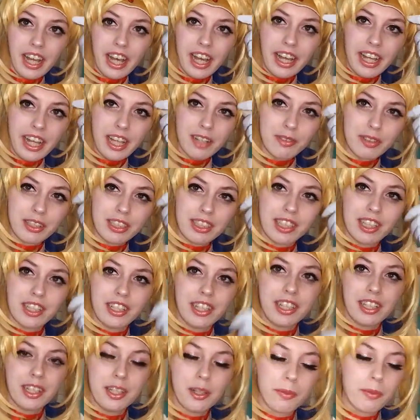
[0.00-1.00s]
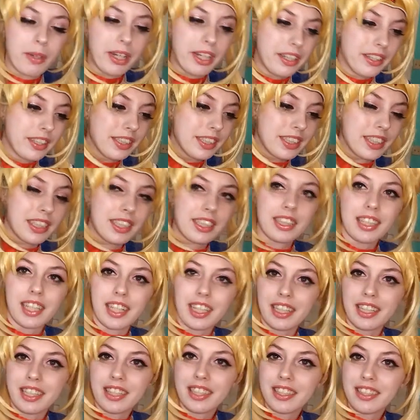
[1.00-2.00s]
I haven't done it in a while since
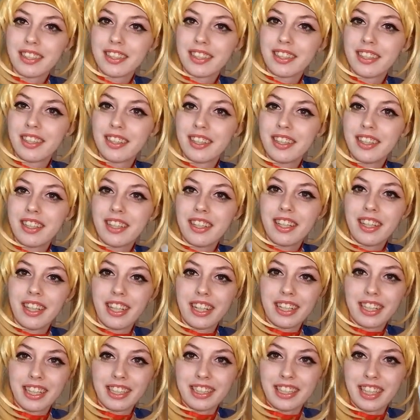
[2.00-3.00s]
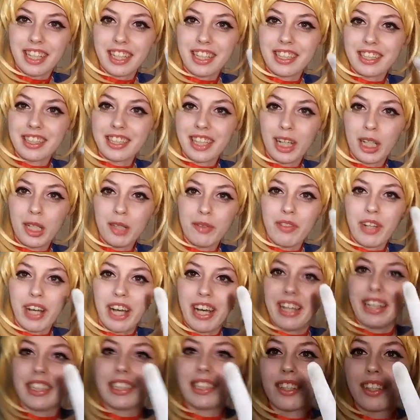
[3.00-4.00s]
like I said, it's kind of a
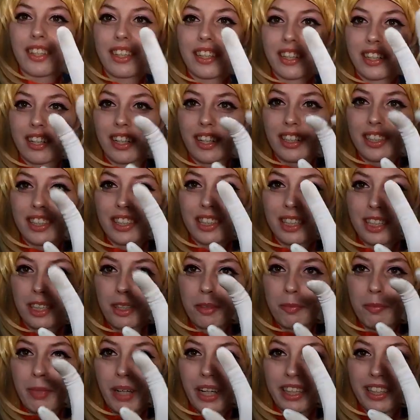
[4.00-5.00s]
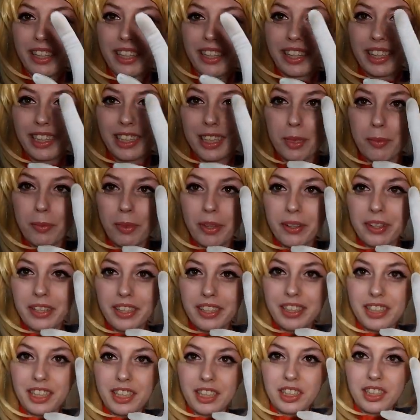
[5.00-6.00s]
hassle. There are certain bad things about
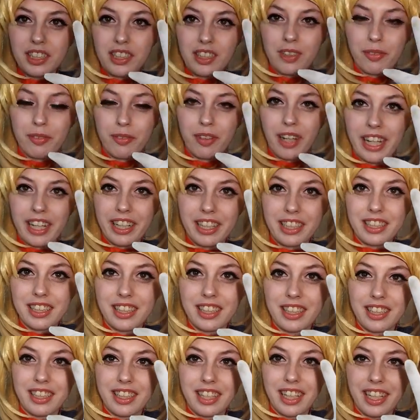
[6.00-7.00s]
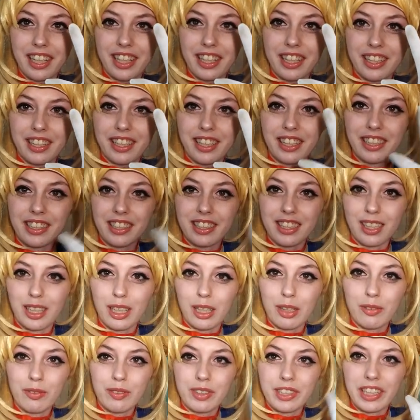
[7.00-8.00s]
it, such as the fact that these
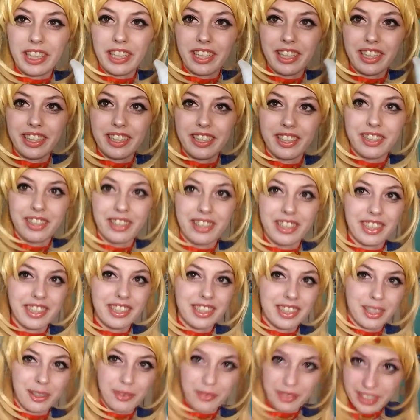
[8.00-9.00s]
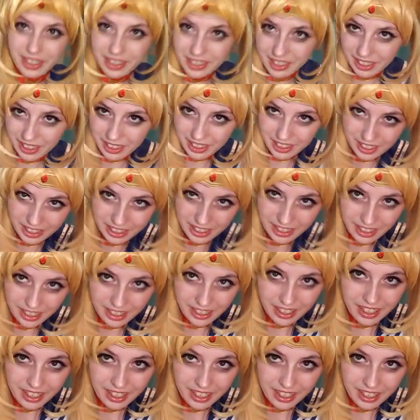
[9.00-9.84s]
gloves can get dirty so easily,